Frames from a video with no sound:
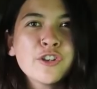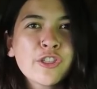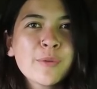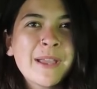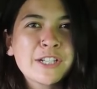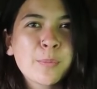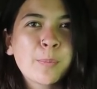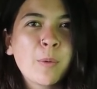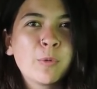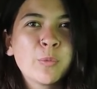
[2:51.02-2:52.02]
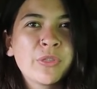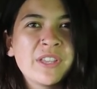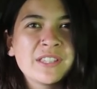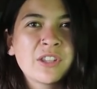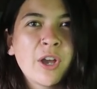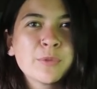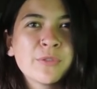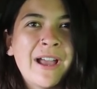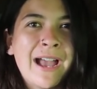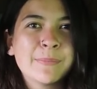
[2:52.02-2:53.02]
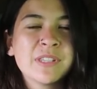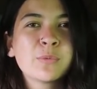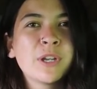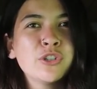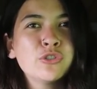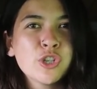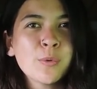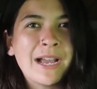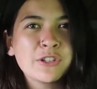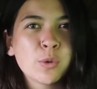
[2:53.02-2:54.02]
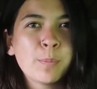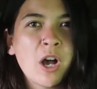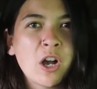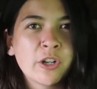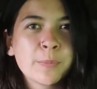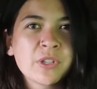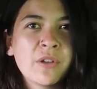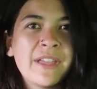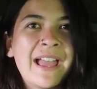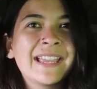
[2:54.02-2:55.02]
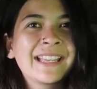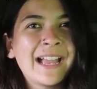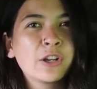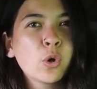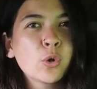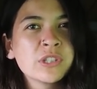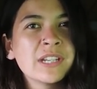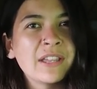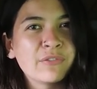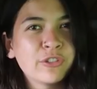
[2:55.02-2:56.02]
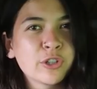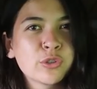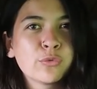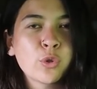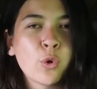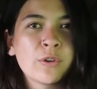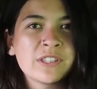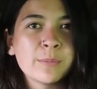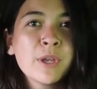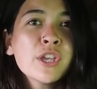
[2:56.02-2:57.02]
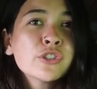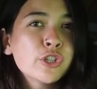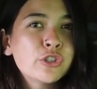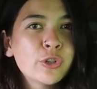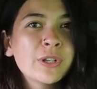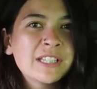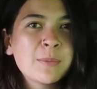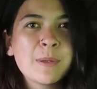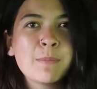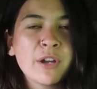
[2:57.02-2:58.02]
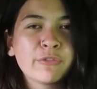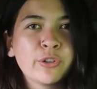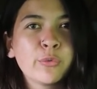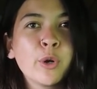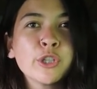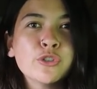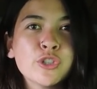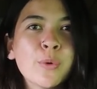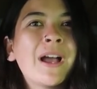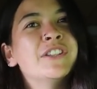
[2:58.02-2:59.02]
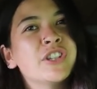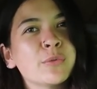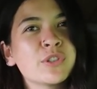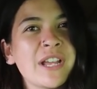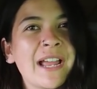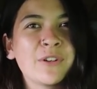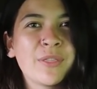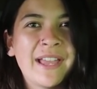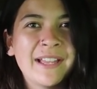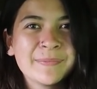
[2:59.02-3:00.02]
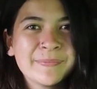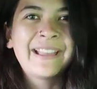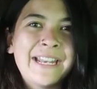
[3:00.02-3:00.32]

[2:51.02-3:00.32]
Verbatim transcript: Another major problem with these types of apps is when you do add your park ups on there, it can cause an influx of tourism. So you do need to be mindful of what you do and don't share on there.